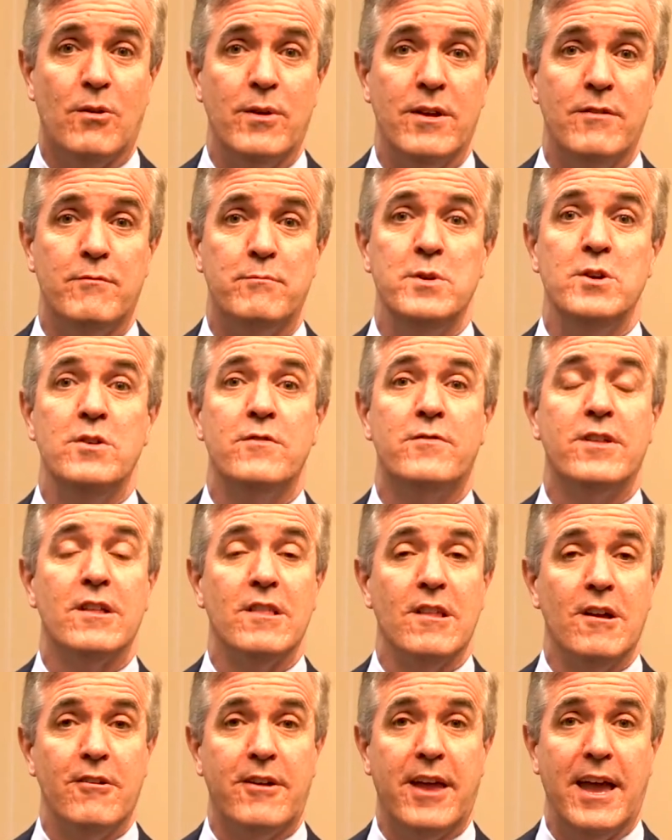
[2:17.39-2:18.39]
We've moved the
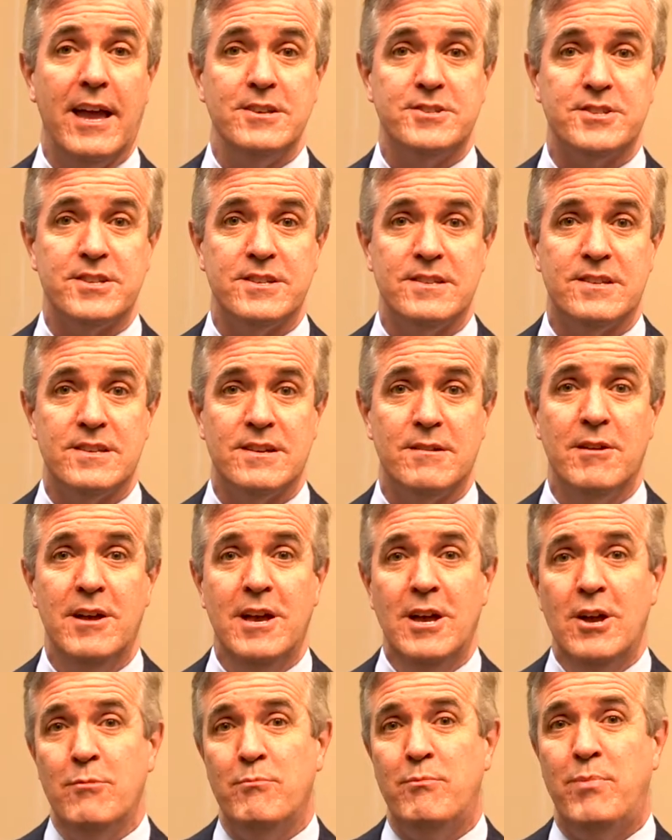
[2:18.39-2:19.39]
location to
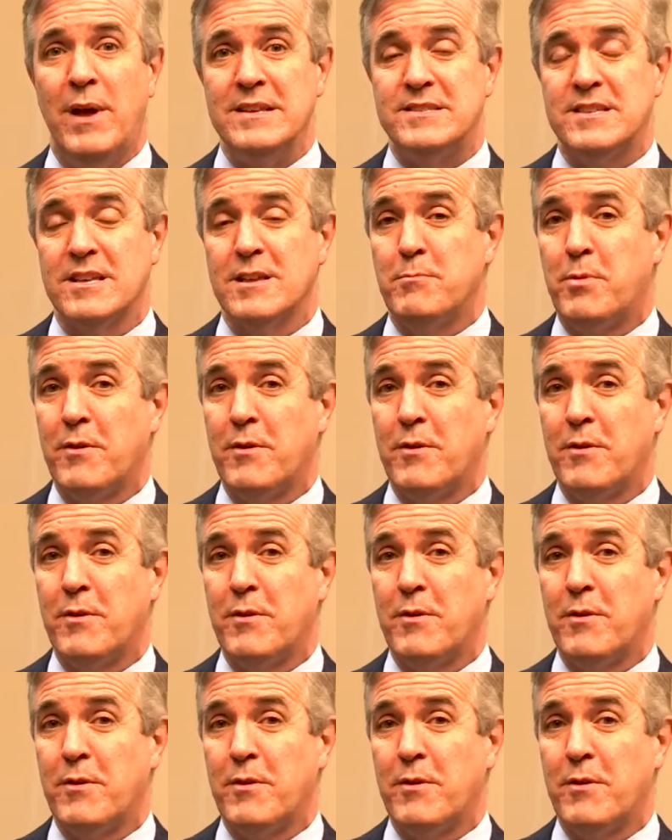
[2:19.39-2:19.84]
basically